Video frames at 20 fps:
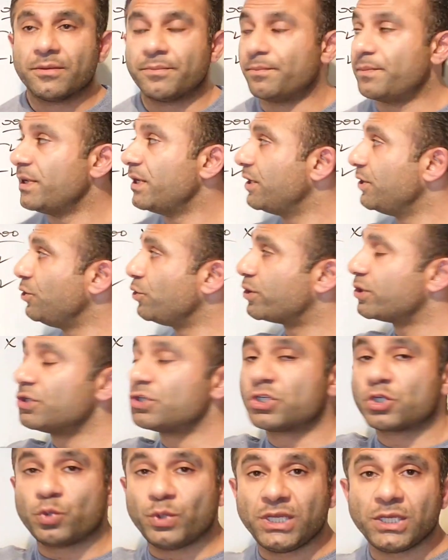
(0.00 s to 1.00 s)
But you
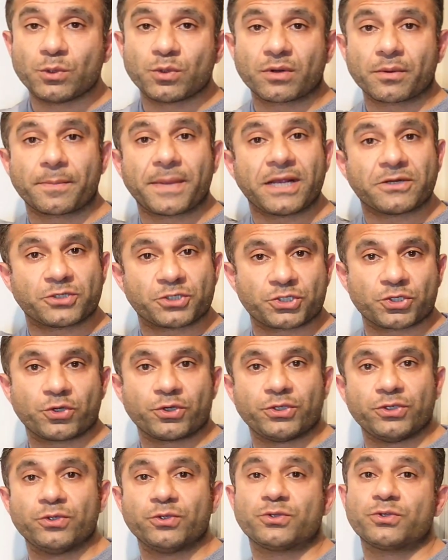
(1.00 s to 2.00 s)
can tweak what I'm about to
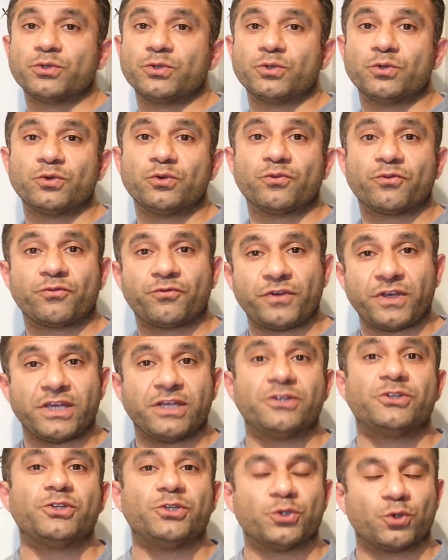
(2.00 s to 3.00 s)
show you to fit
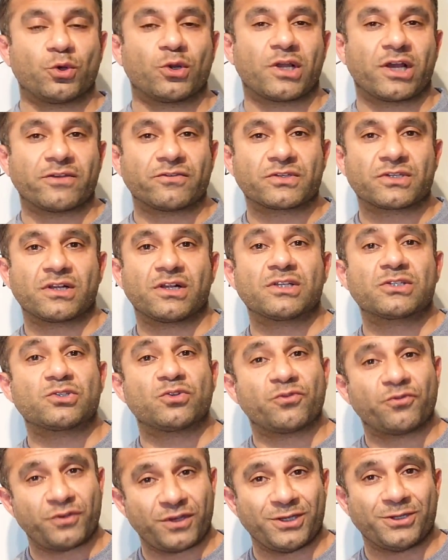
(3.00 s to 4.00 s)
into your
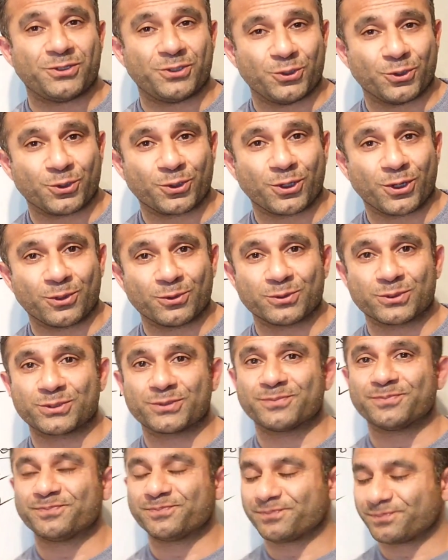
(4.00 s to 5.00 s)
lifestyles, to fit into your
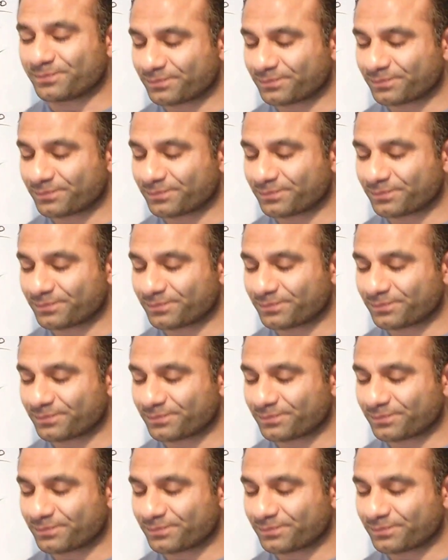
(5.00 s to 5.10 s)
goals.